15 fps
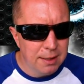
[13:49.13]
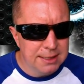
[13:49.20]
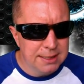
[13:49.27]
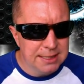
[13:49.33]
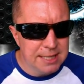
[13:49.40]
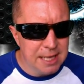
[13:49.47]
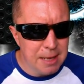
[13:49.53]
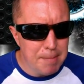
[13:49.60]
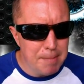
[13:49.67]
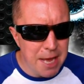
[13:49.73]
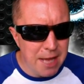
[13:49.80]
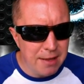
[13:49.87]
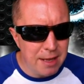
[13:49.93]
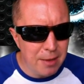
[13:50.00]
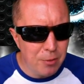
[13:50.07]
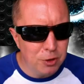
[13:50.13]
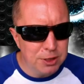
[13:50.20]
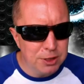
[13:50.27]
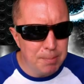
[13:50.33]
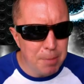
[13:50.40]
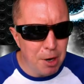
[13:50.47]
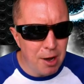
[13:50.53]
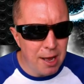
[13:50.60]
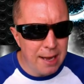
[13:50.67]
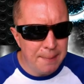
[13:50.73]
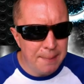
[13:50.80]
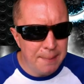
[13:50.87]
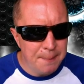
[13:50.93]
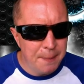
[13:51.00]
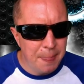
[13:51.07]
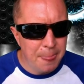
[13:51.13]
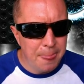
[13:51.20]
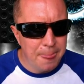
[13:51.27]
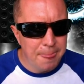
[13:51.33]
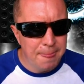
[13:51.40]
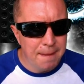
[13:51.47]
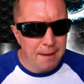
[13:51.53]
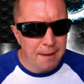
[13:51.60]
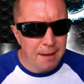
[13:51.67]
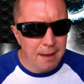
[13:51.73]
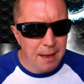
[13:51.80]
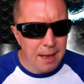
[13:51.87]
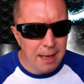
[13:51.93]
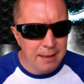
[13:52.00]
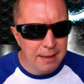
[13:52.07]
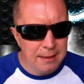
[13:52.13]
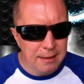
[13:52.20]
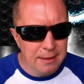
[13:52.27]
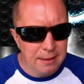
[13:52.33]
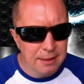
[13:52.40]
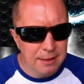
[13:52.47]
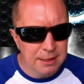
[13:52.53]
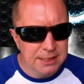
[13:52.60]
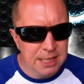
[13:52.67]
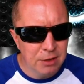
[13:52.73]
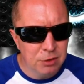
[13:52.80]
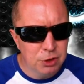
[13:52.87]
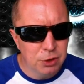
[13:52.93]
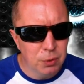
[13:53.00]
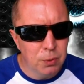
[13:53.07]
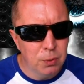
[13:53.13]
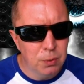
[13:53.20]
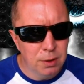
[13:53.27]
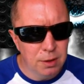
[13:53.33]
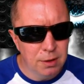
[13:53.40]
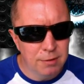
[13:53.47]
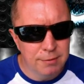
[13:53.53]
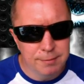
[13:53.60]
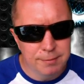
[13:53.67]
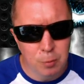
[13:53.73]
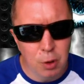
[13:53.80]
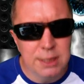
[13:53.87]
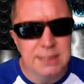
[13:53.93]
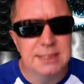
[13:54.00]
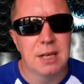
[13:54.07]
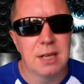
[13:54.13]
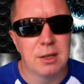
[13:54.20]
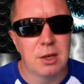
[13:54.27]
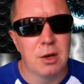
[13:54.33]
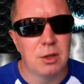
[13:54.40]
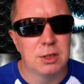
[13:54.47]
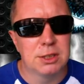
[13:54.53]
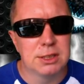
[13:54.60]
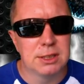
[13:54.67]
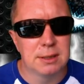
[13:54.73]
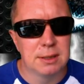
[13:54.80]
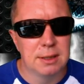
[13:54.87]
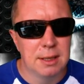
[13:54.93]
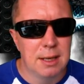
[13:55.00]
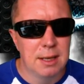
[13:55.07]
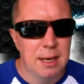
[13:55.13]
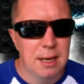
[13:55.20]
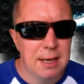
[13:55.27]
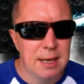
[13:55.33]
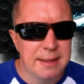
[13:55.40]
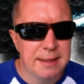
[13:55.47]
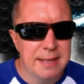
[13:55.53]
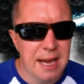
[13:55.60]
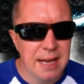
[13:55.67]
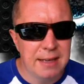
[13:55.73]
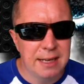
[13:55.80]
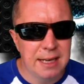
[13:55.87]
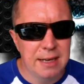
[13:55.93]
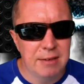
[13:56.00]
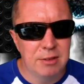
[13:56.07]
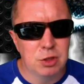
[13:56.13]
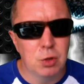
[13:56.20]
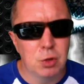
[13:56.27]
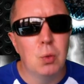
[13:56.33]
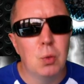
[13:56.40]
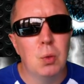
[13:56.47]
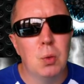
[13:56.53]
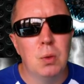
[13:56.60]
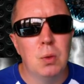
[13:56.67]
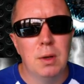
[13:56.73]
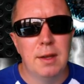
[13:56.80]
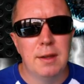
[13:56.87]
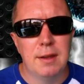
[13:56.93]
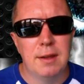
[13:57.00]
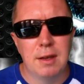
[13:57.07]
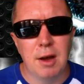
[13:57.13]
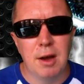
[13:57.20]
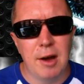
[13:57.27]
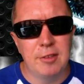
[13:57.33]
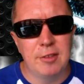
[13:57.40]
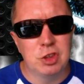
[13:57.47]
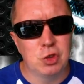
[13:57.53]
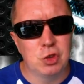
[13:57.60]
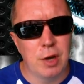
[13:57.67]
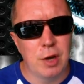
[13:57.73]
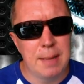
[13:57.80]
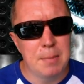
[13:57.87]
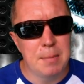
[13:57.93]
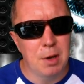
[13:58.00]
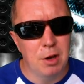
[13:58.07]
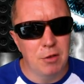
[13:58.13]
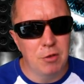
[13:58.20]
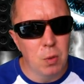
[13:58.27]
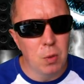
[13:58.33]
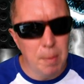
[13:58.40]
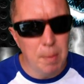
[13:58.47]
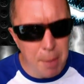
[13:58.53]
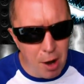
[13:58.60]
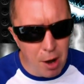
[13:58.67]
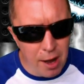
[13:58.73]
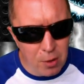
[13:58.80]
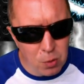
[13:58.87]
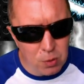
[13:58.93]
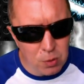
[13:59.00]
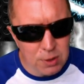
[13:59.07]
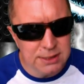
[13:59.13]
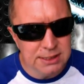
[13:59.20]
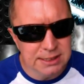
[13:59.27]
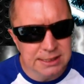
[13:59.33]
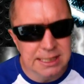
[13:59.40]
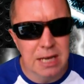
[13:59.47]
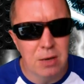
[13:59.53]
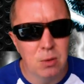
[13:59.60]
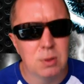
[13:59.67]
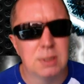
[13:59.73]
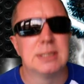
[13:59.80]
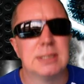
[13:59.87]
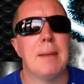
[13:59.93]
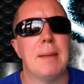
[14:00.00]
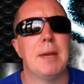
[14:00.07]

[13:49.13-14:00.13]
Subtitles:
this is the amount they want to buy, and the total of what it's going to cost. And then down here is all the live stream of all the buy orders and sell orders